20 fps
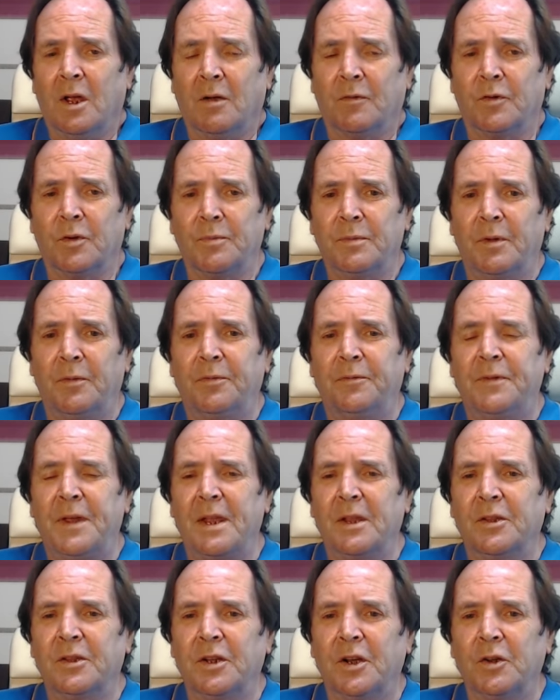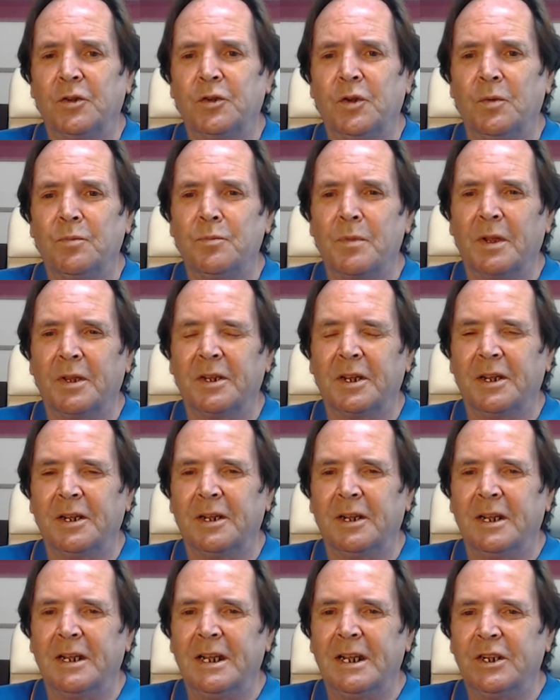from the failure and
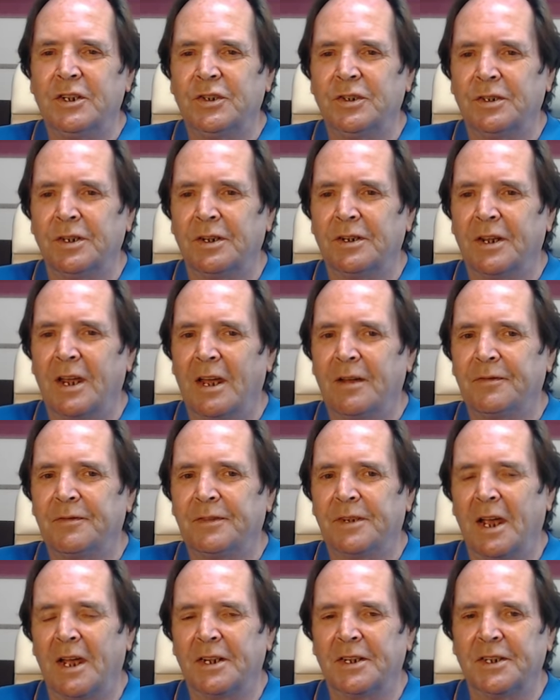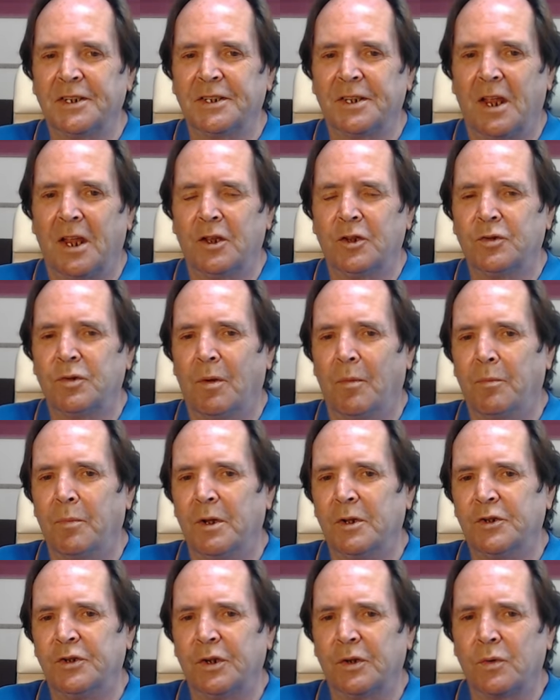humiliation in Afghanistan to a
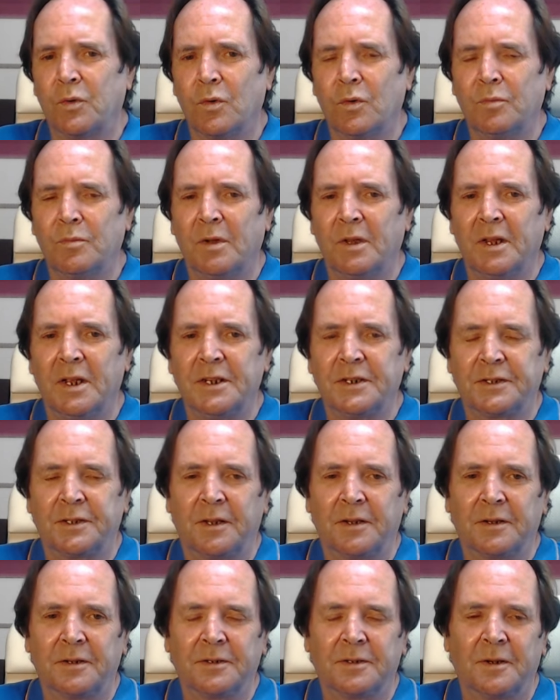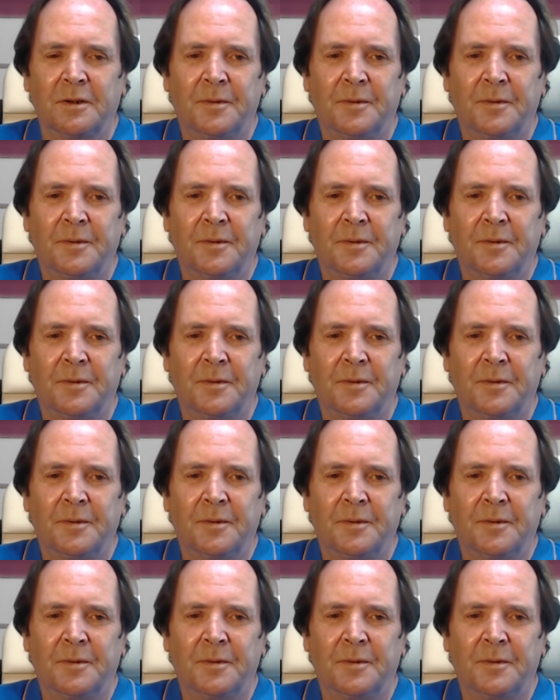bunch of goat molesters.